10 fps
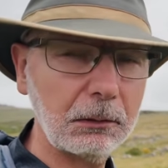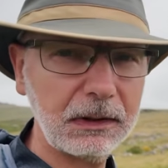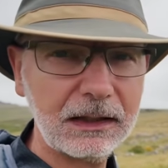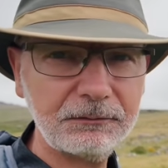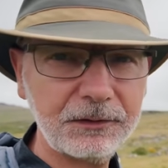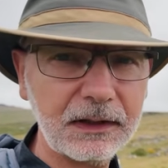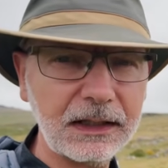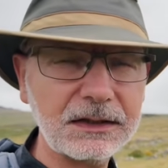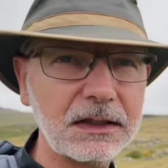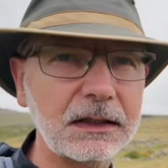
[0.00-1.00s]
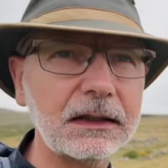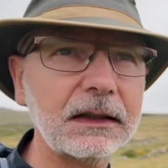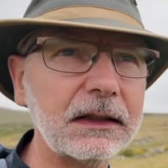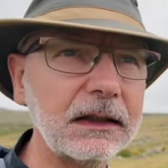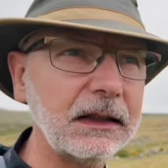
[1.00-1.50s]
I plan for that,
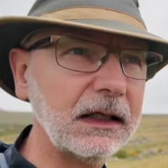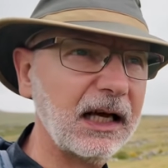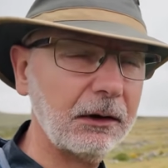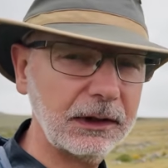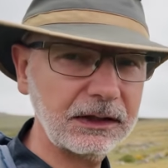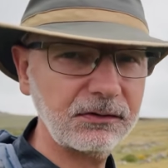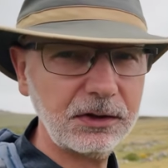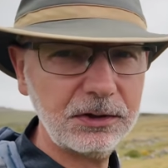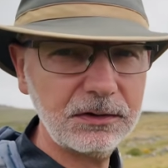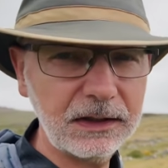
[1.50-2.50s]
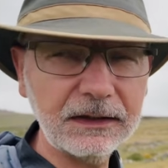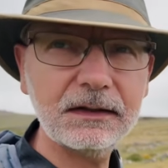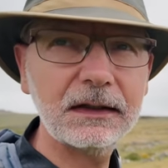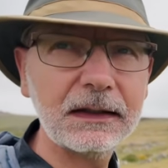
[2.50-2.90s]
how I execute it,